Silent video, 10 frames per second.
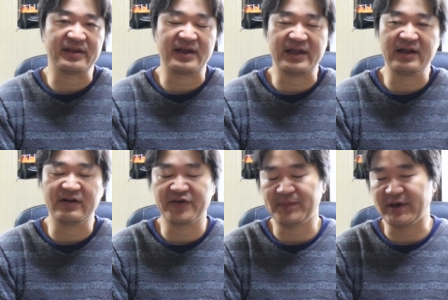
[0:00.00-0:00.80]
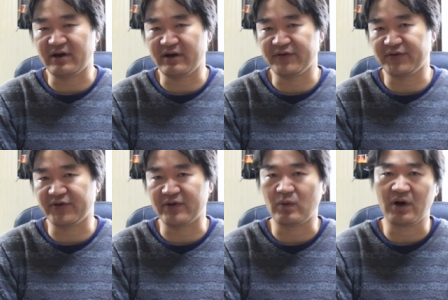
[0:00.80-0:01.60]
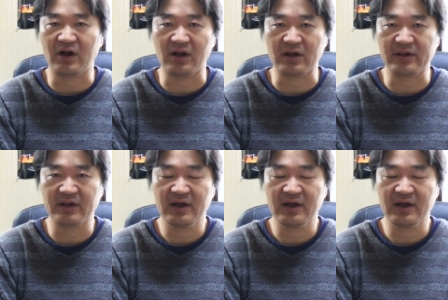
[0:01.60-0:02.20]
the, English speakers to the wall.